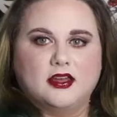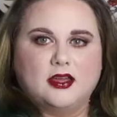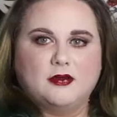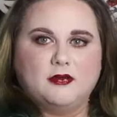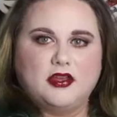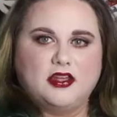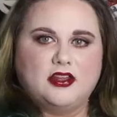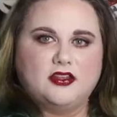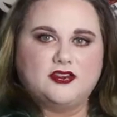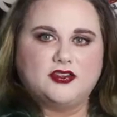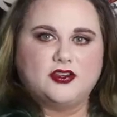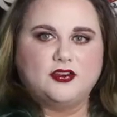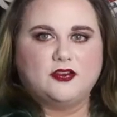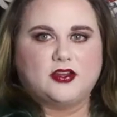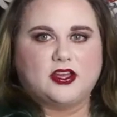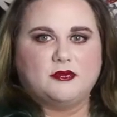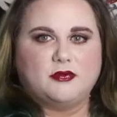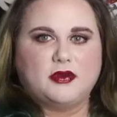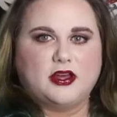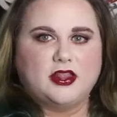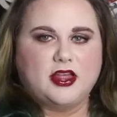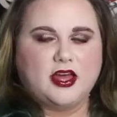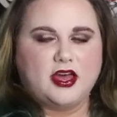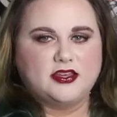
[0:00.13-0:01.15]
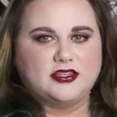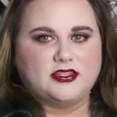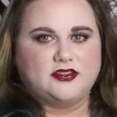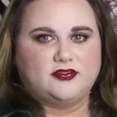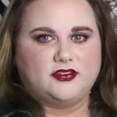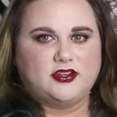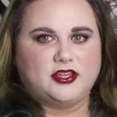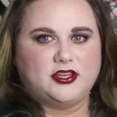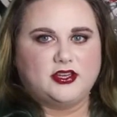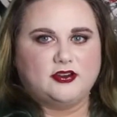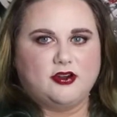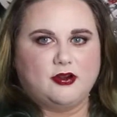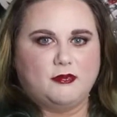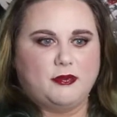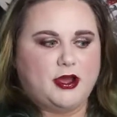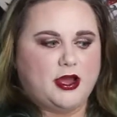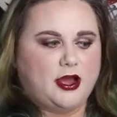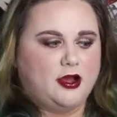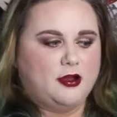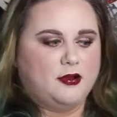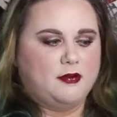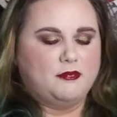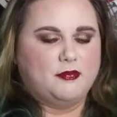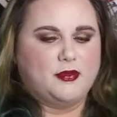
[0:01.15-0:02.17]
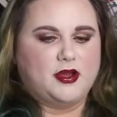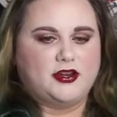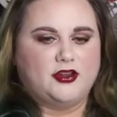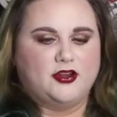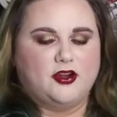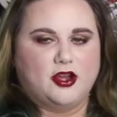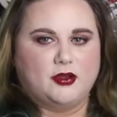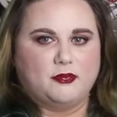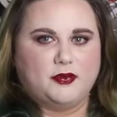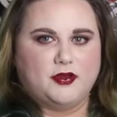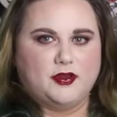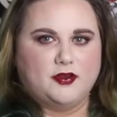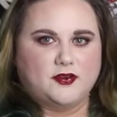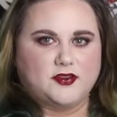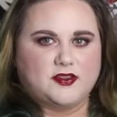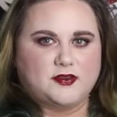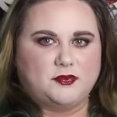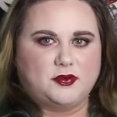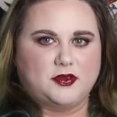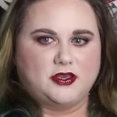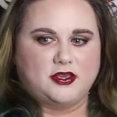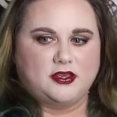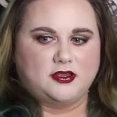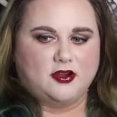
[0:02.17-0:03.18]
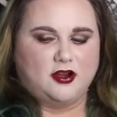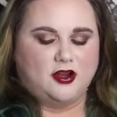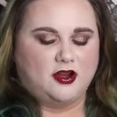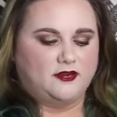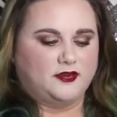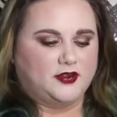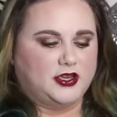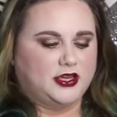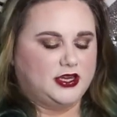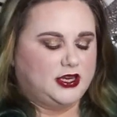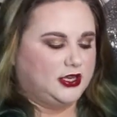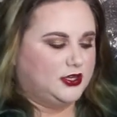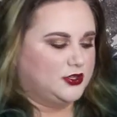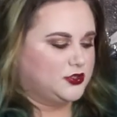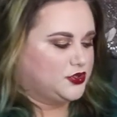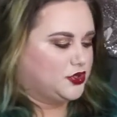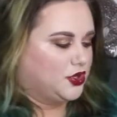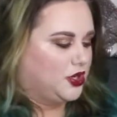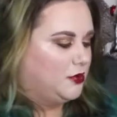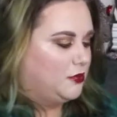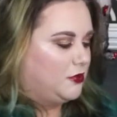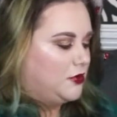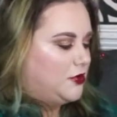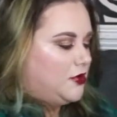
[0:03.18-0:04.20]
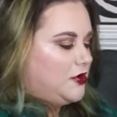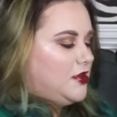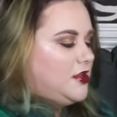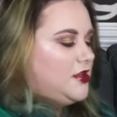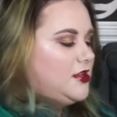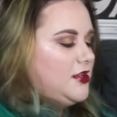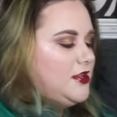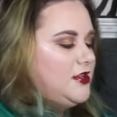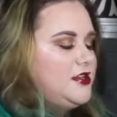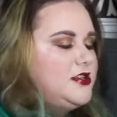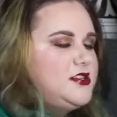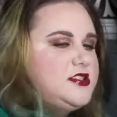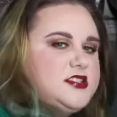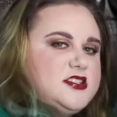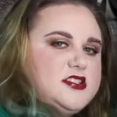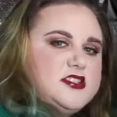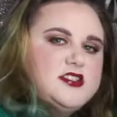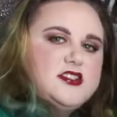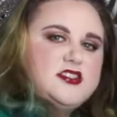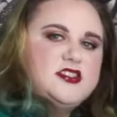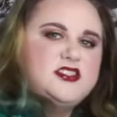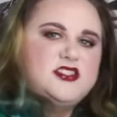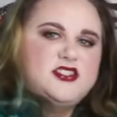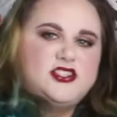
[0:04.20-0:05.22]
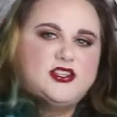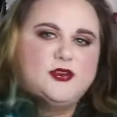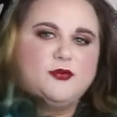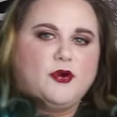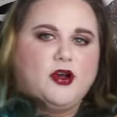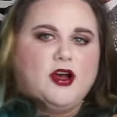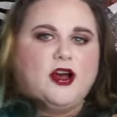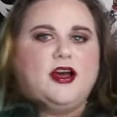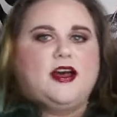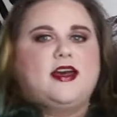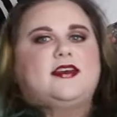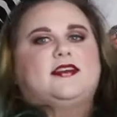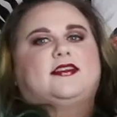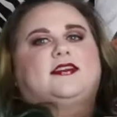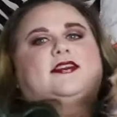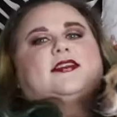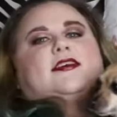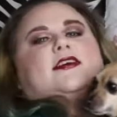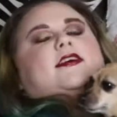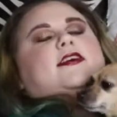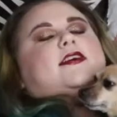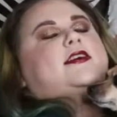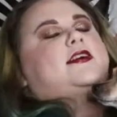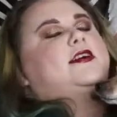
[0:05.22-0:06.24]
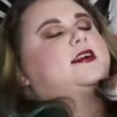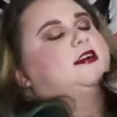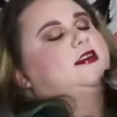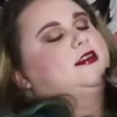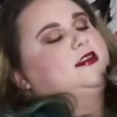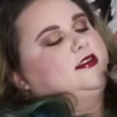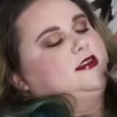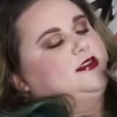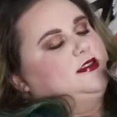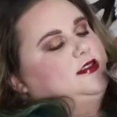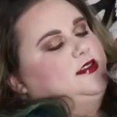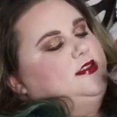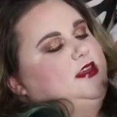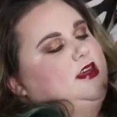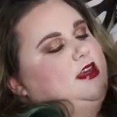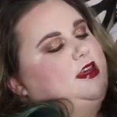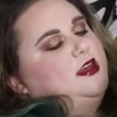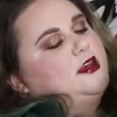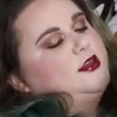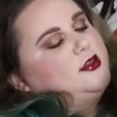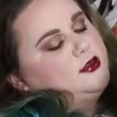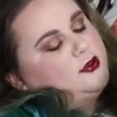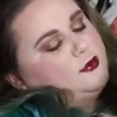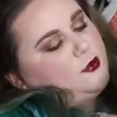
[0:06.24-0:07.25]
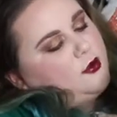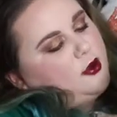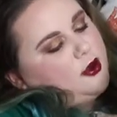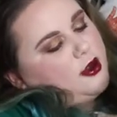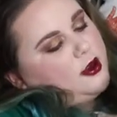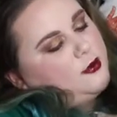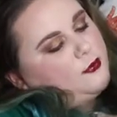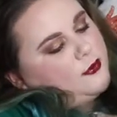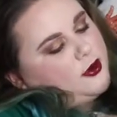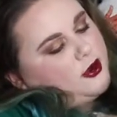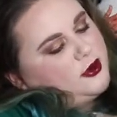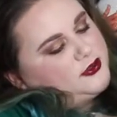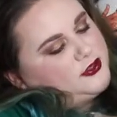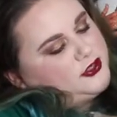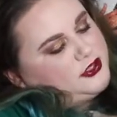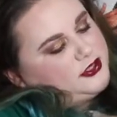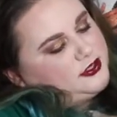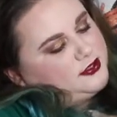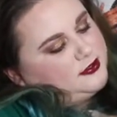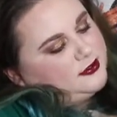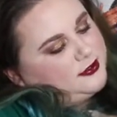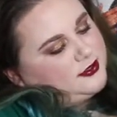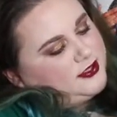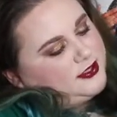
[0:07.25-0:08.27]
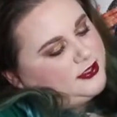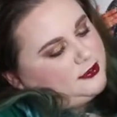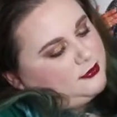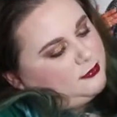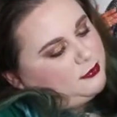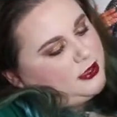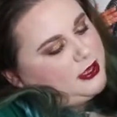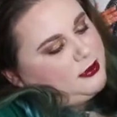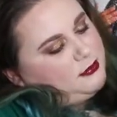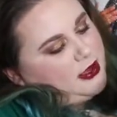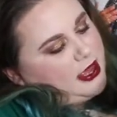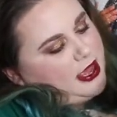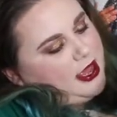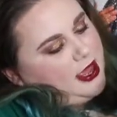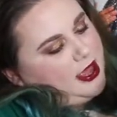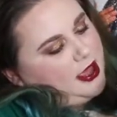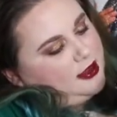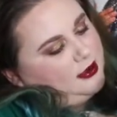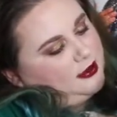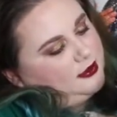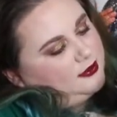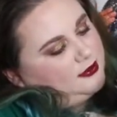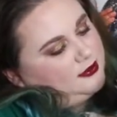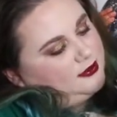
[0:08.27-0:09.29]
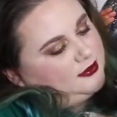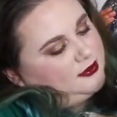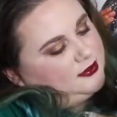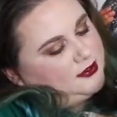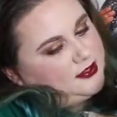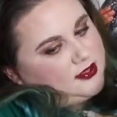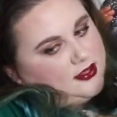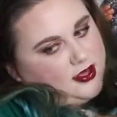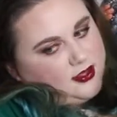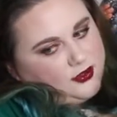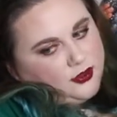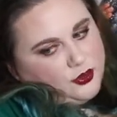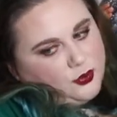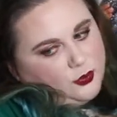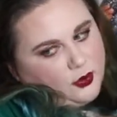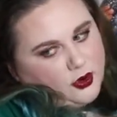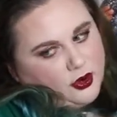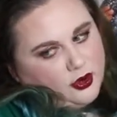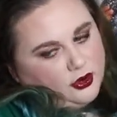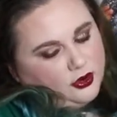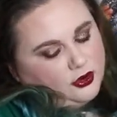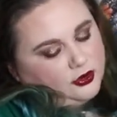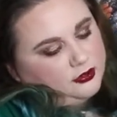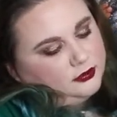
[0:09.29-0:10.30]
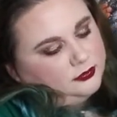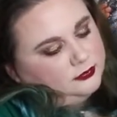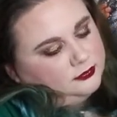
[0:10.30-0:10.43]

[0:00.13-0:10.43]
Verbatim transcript: I made a joke in my last video about my dog Beals being off getting in trouble. She was! You were, weren't you? You were being bad. Yes, you were.